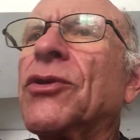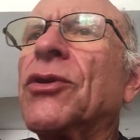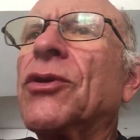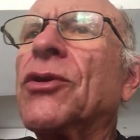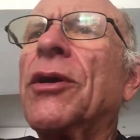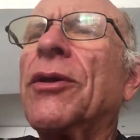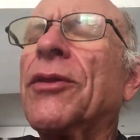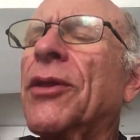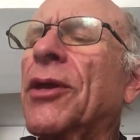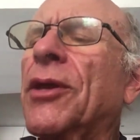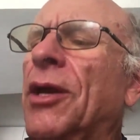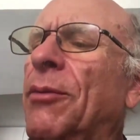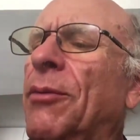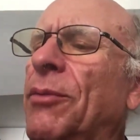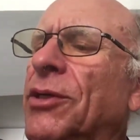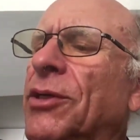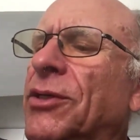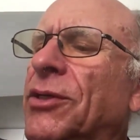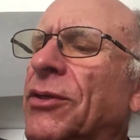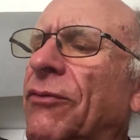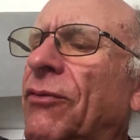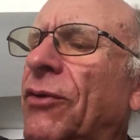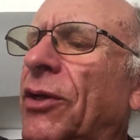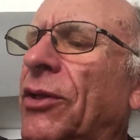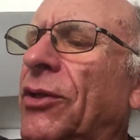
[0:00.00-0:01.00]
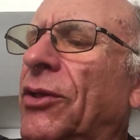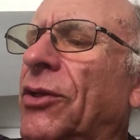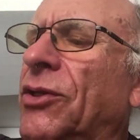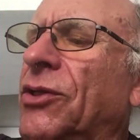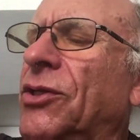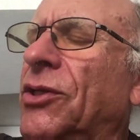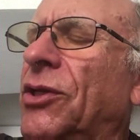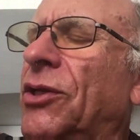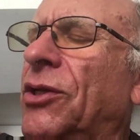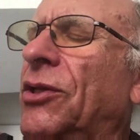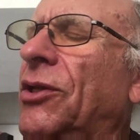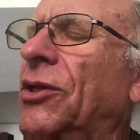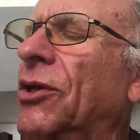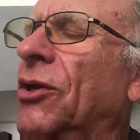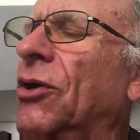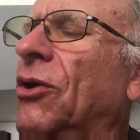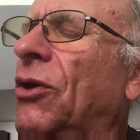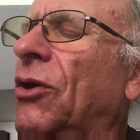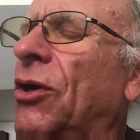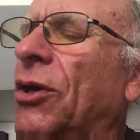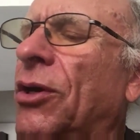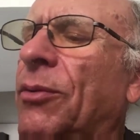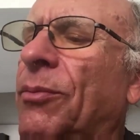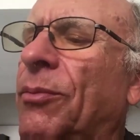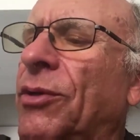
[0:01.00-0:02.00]
so I think I must have read this in The
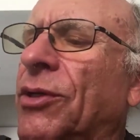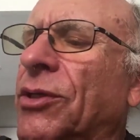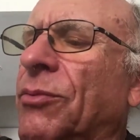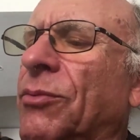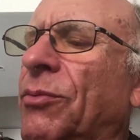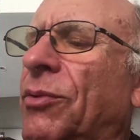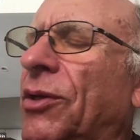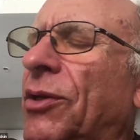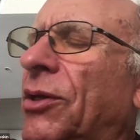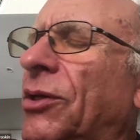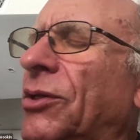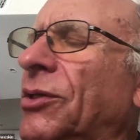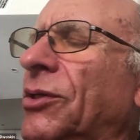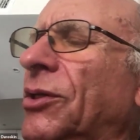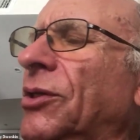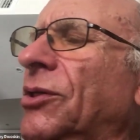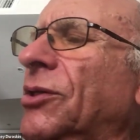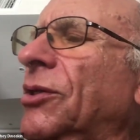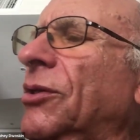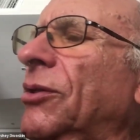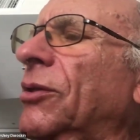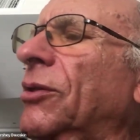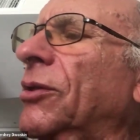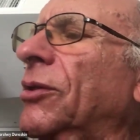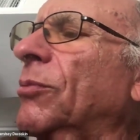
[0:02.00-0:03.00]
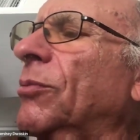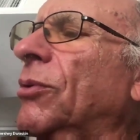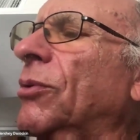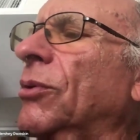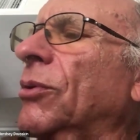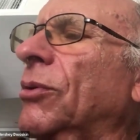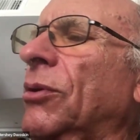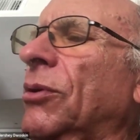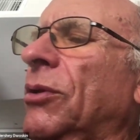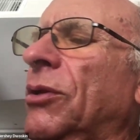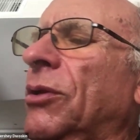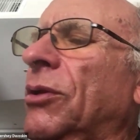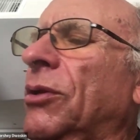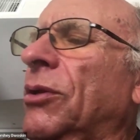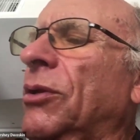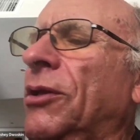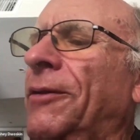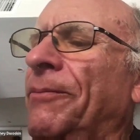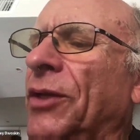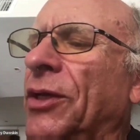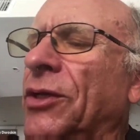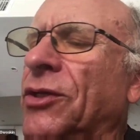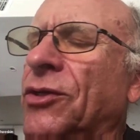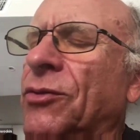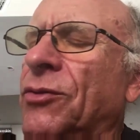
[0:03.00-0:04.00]
Economist because it's a liberal,
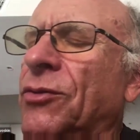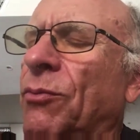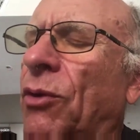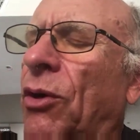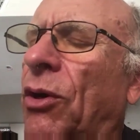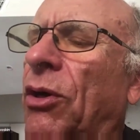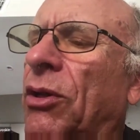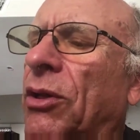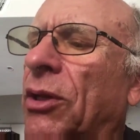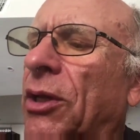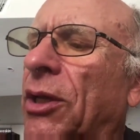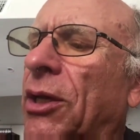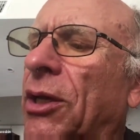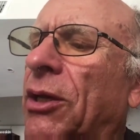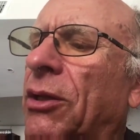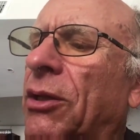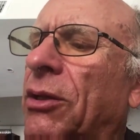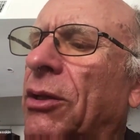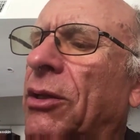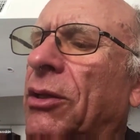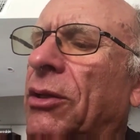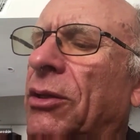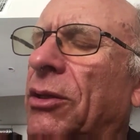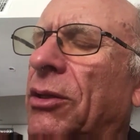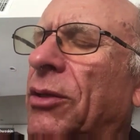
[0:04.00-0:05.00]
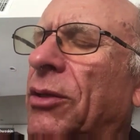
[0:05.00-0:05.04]
small L